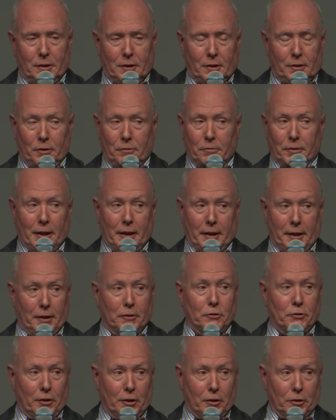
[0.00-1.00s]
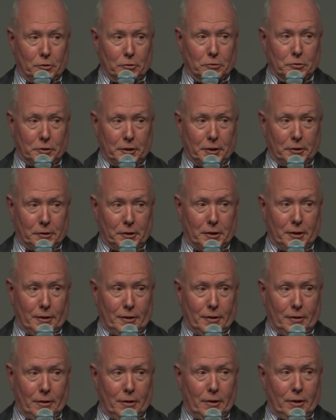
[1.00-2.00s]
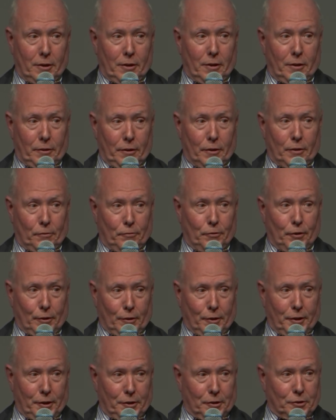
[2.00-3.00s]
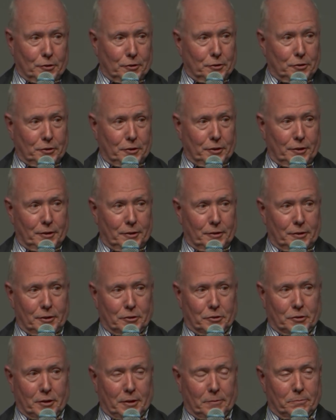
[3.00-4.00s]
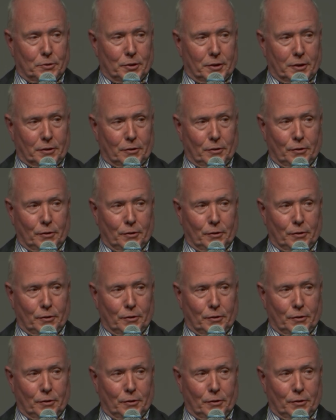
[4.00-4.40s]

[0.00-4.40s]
You've got NGOs out there that are very interested in this subject.